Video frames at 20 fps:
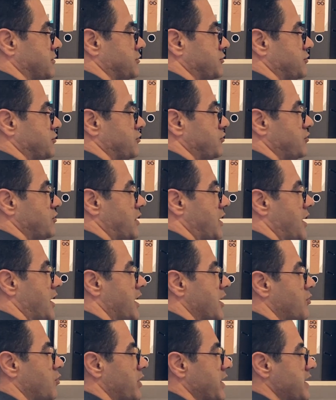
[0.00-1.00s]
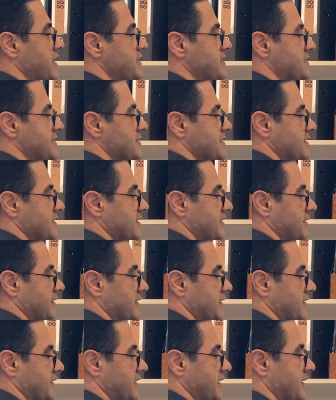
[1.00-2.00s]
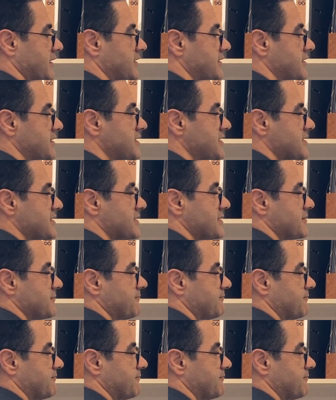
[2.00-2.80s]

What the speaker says: two highways like this.